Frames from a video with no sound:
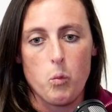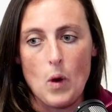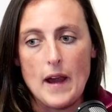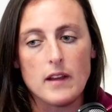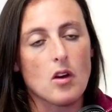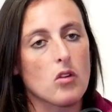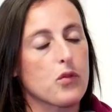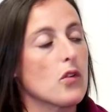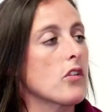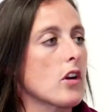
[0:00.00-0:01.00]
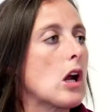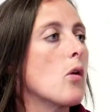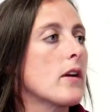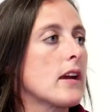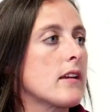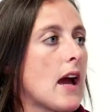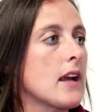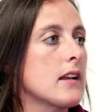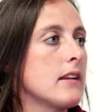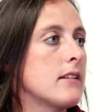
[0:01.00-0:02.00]
where those funds are going
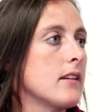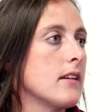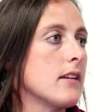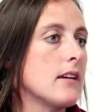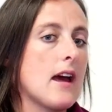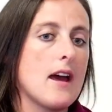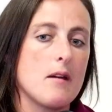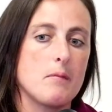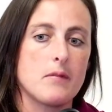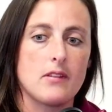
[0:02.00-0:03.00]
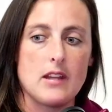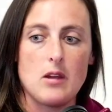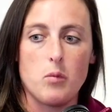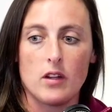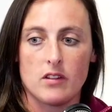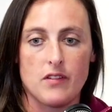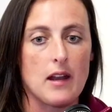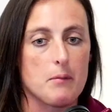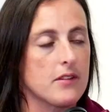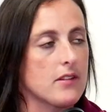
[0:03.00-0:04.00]
exactly, to um, see what
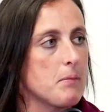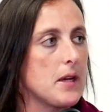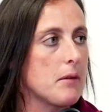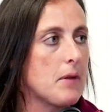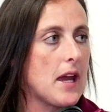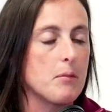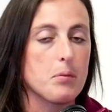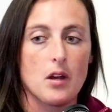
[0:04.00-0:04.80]
developments are being made.